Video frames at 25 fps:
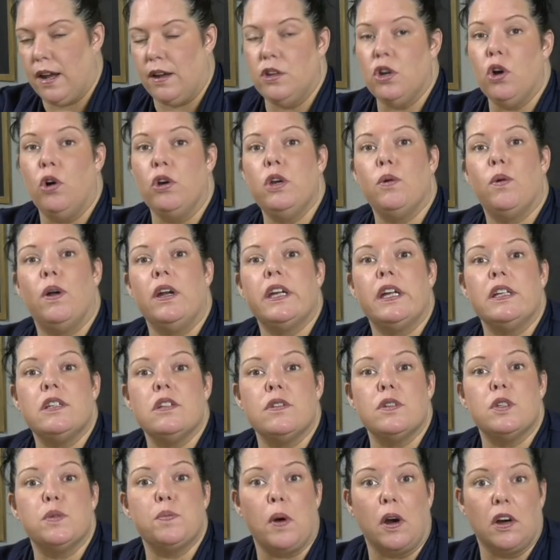I know you want to get
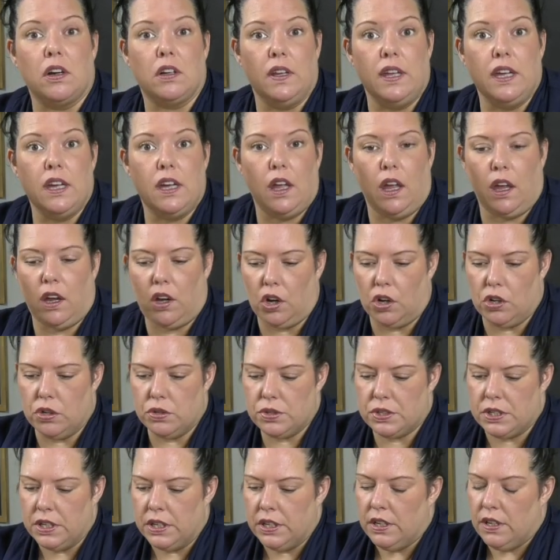to the sparkling
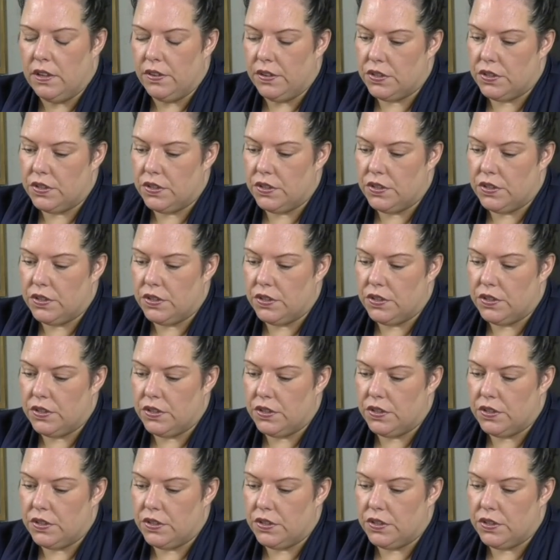ginkgos.